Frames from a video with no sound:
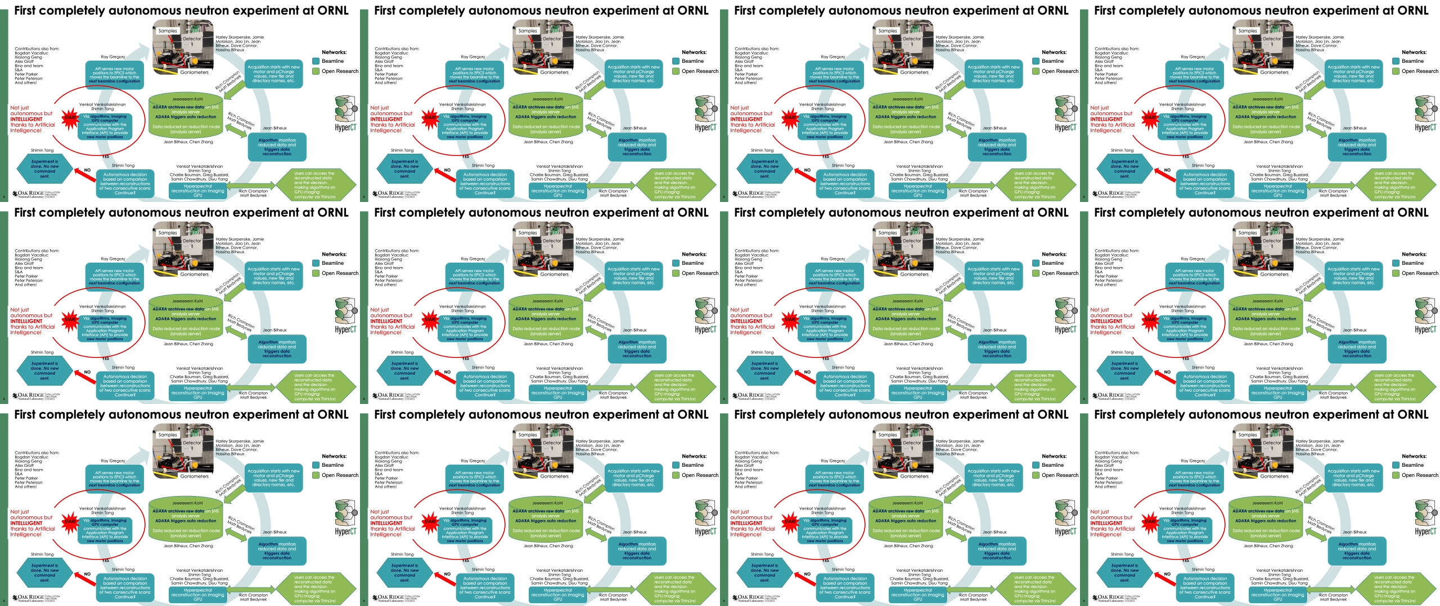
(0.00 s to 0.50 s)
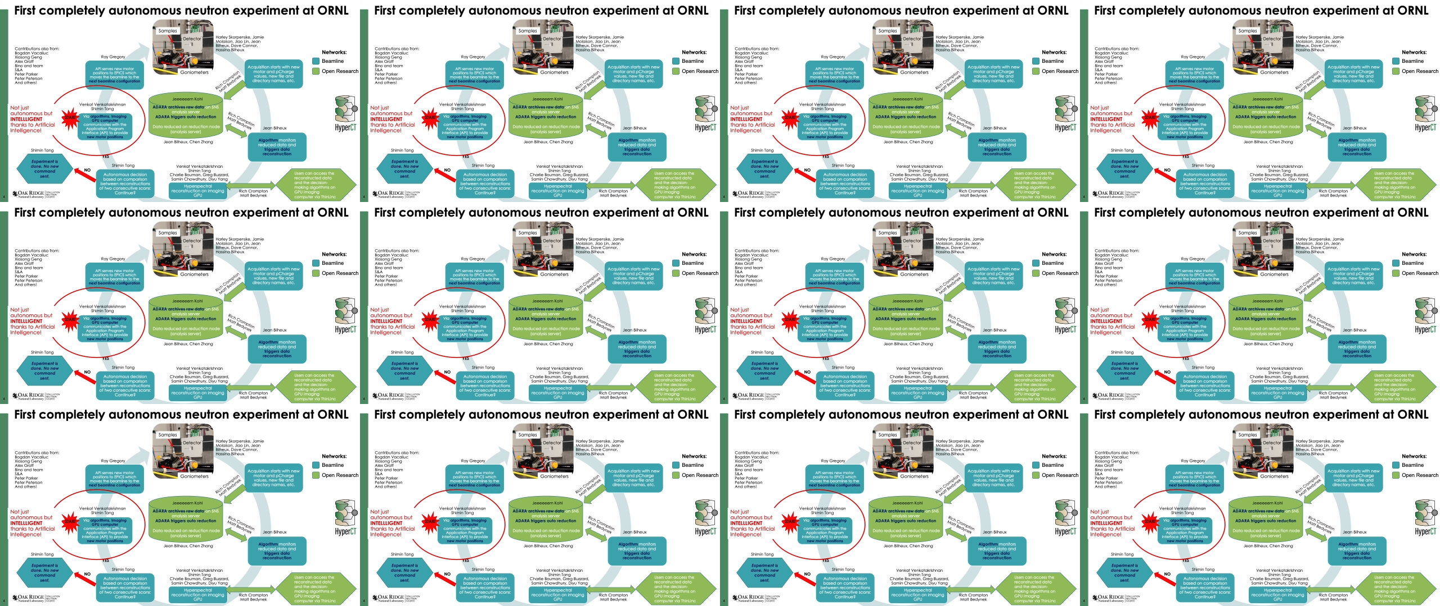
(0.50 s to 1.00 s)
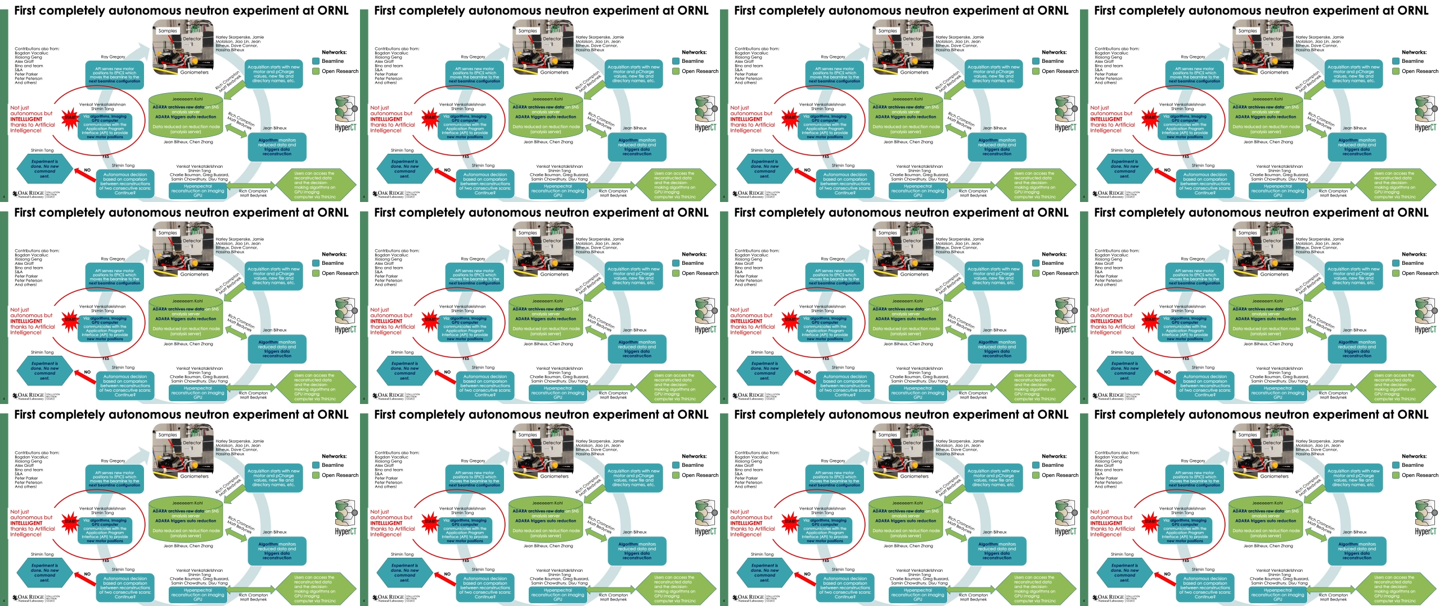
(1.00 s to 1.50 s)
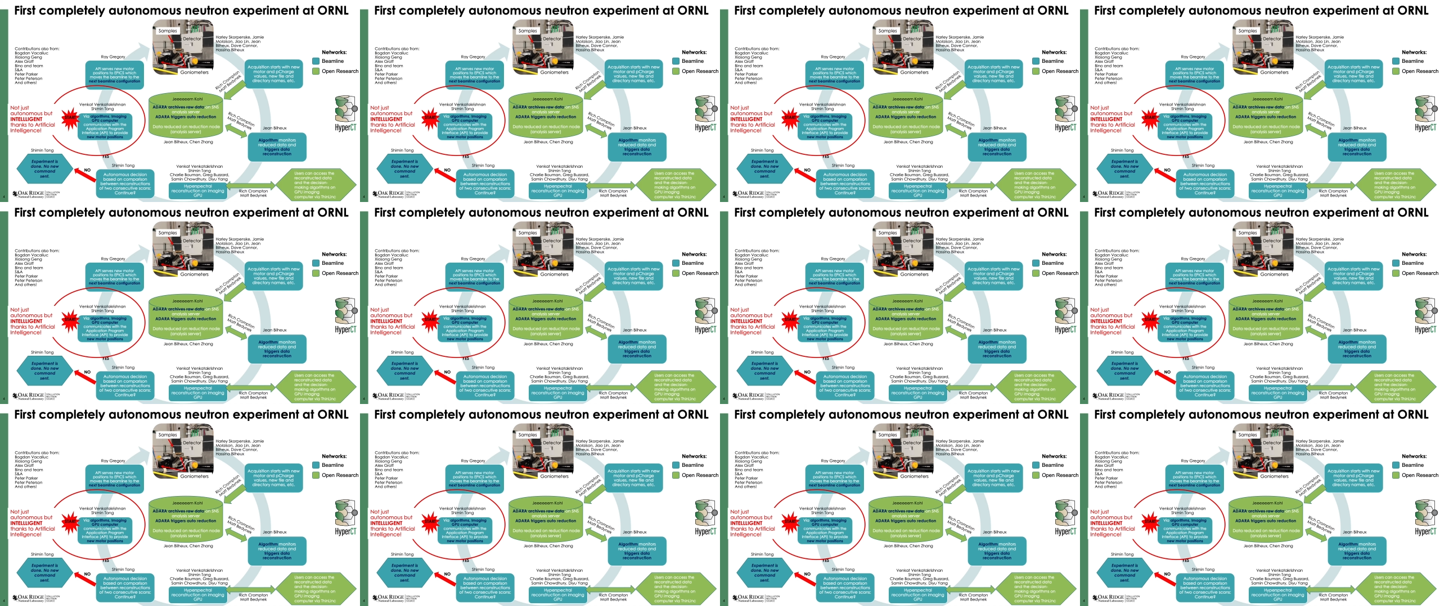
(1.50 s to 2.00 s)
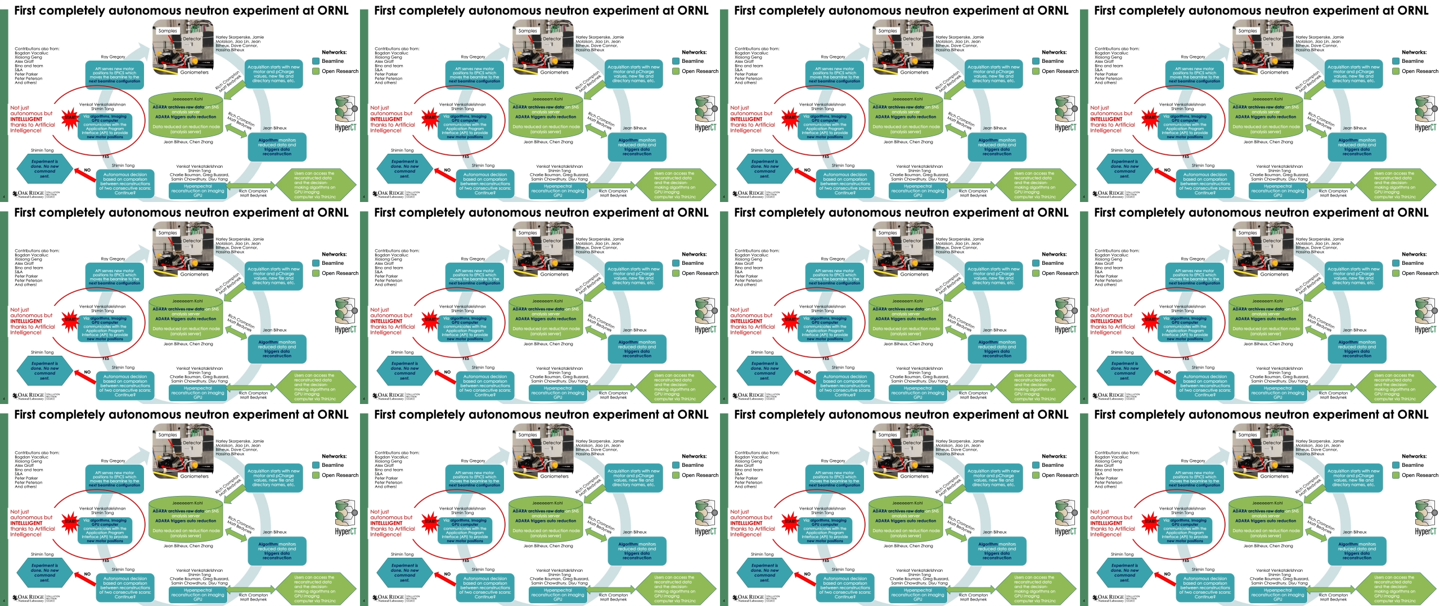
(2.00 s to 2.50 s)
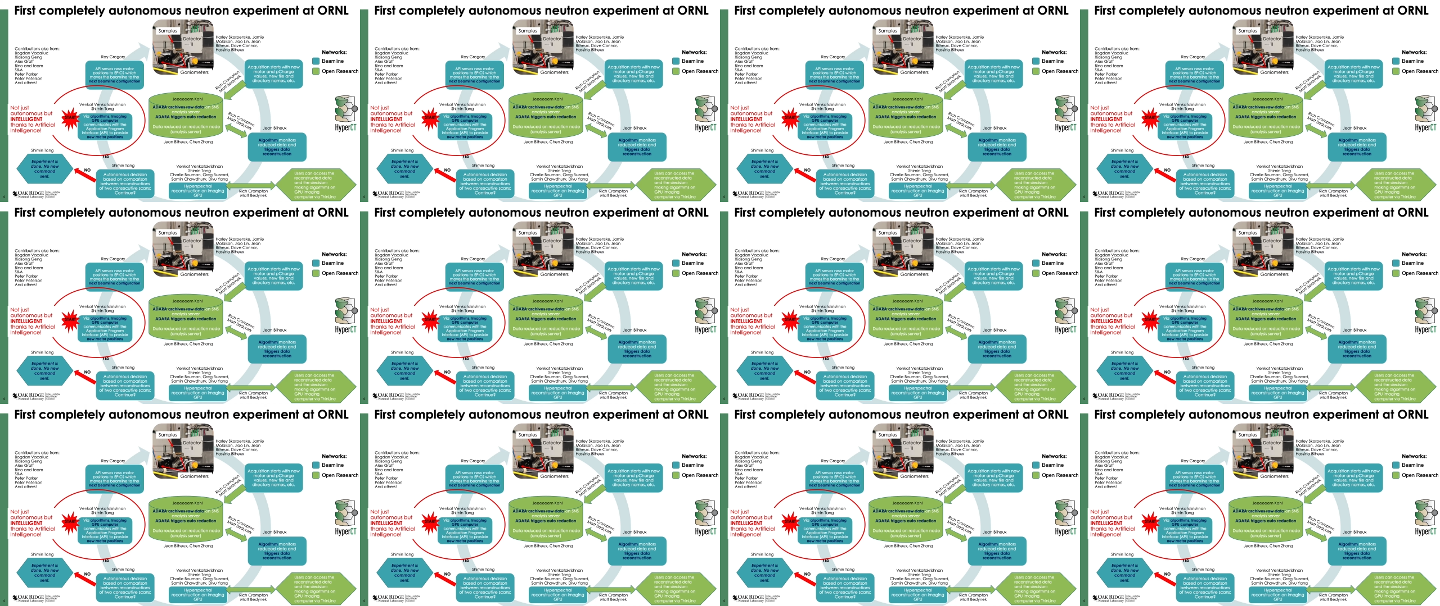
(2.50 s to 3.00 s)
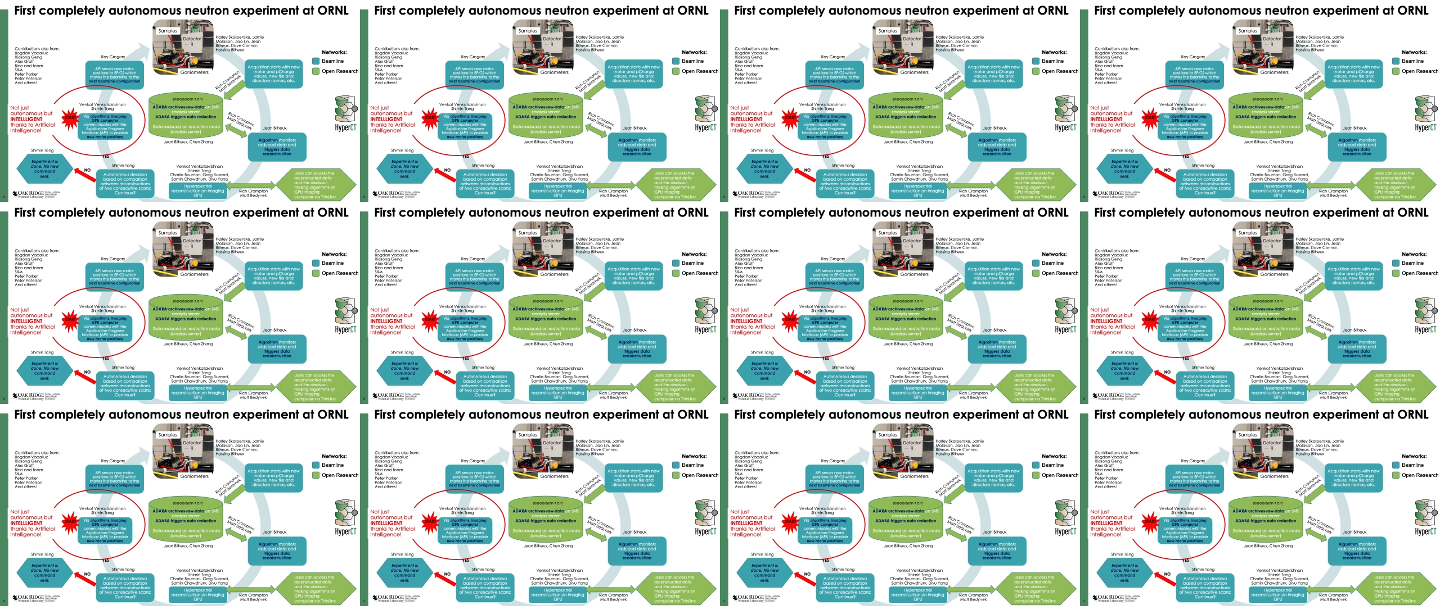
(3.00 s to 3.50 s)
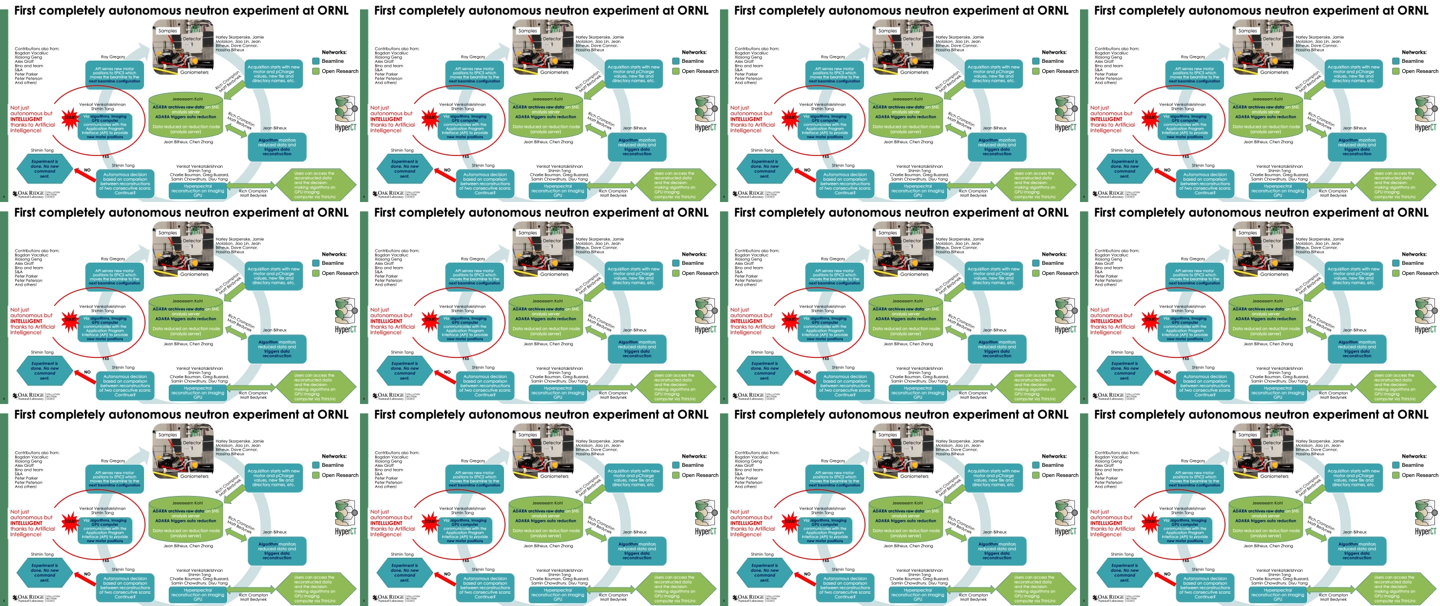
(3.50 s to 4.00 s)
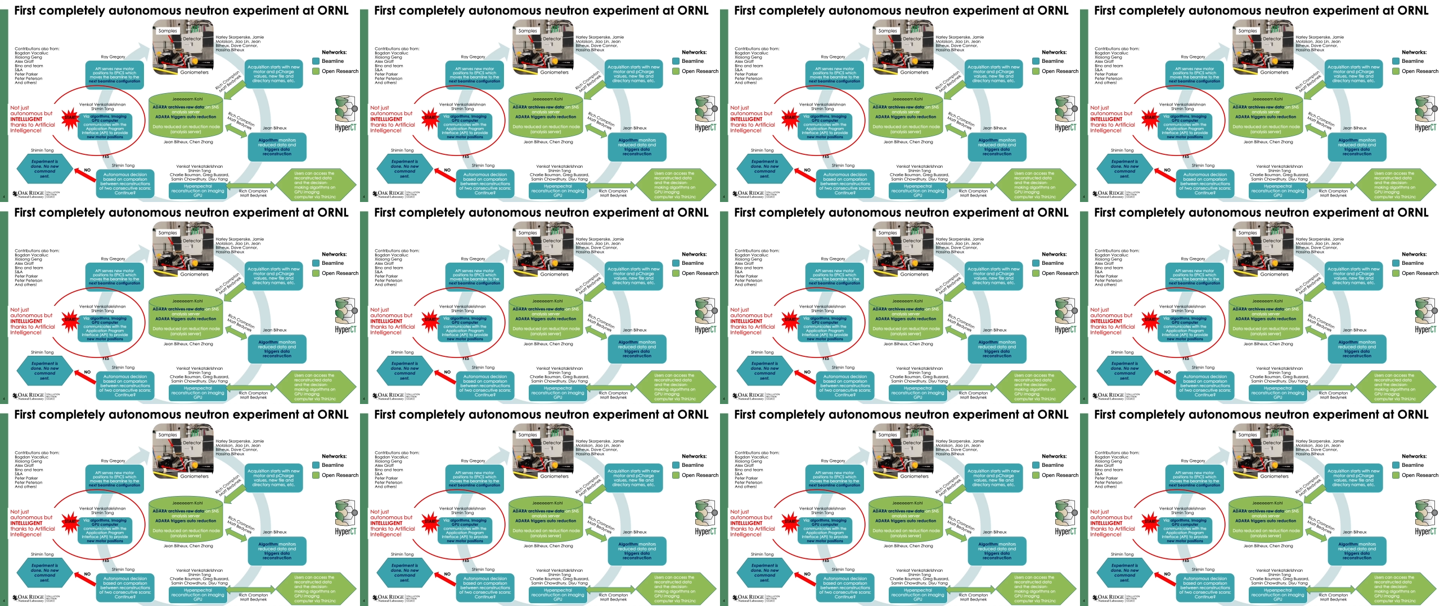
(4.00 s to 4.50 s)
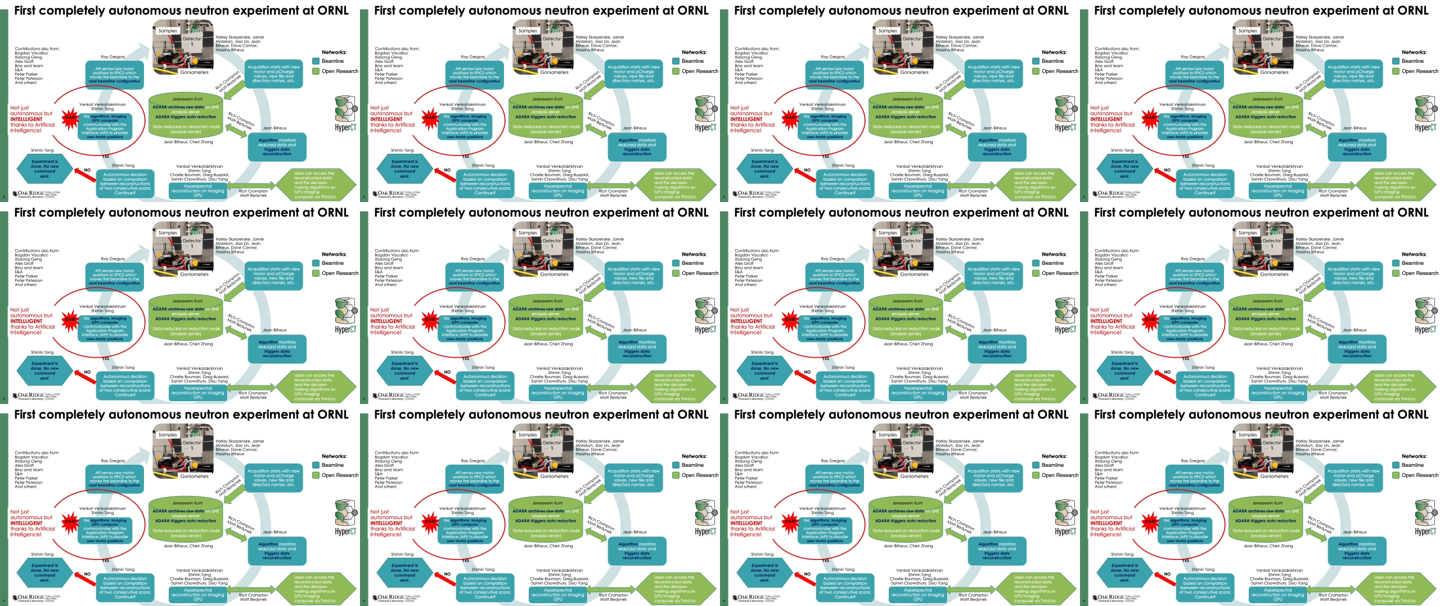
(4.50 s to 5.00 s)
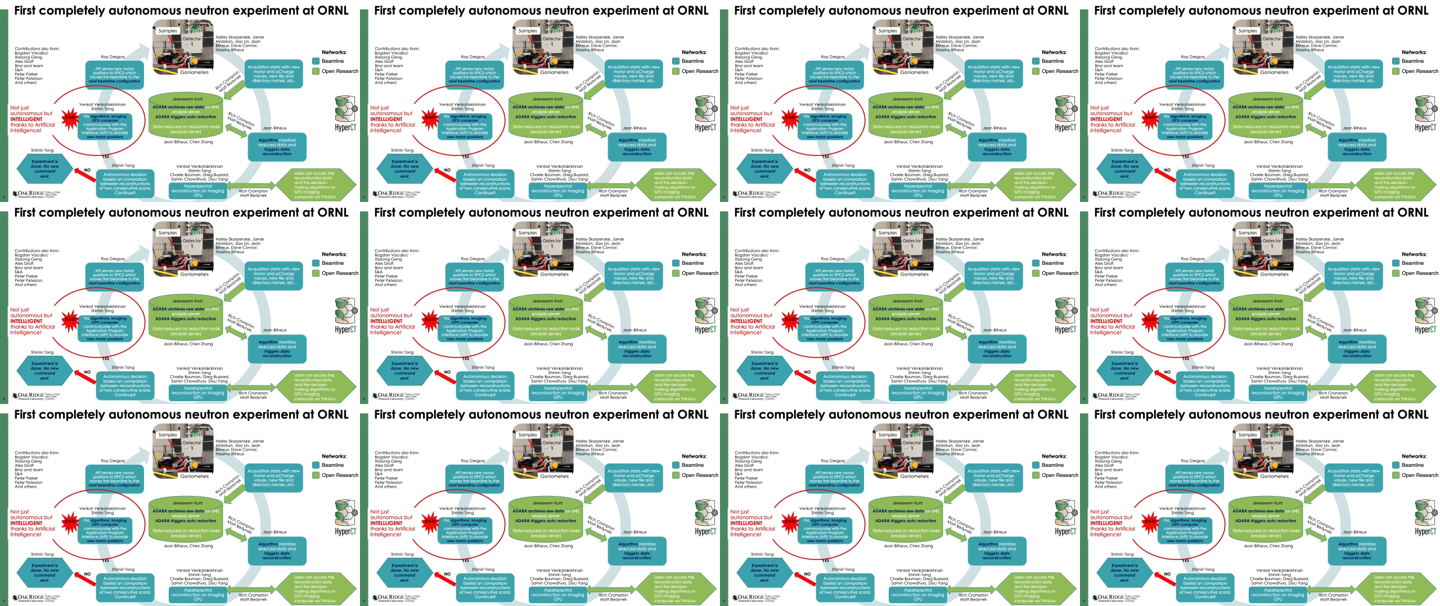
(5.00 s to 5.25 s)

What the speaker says: No face is visible, so there are no lips to read.